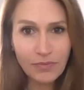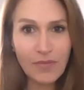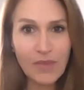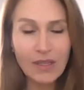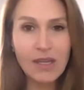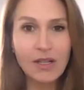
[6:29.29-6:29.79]

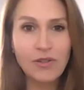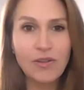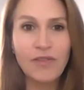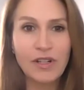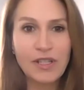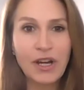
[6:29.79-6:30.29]
sector of
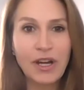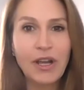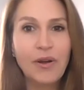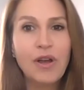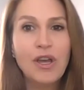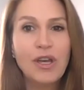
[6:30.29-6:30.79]

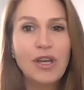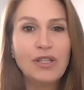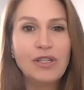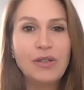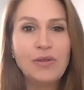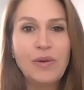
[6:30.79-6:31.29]
Ontario,
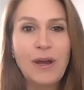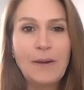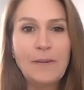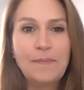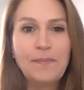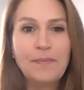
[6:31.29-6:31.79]

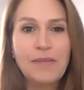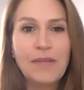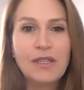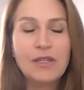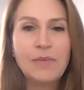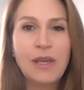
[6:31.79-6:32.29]
to
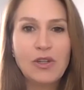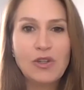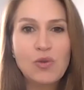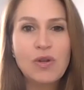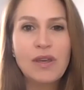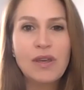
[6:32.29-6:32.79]
make
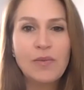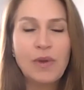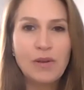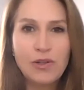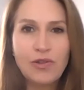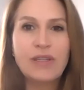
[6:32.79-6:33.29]
sure that we
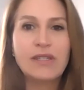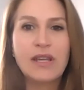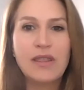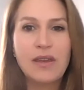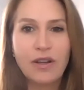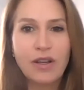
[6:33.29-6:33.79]
are addressing
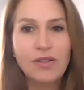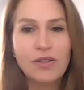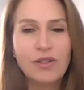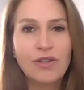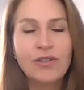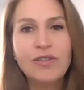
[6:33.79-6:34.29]
their
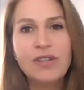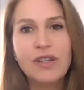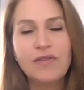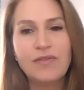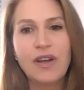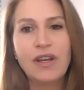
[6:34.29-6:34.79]
concerns
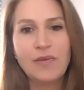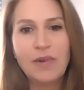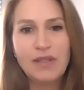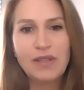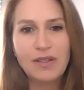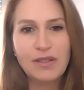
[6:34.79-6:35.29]
and finding
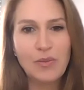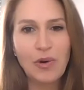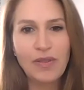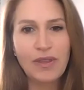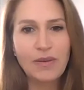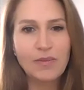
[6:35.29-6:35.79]
ways to
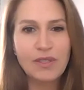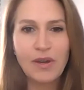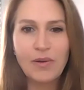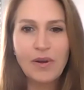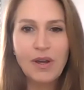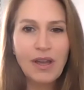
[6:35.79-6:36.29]
support them.
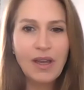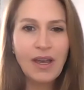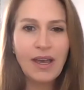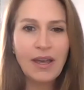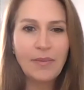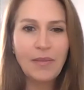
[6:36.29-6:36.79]
So
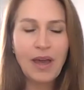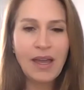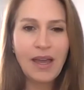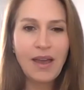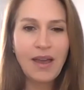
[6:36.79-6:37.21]
I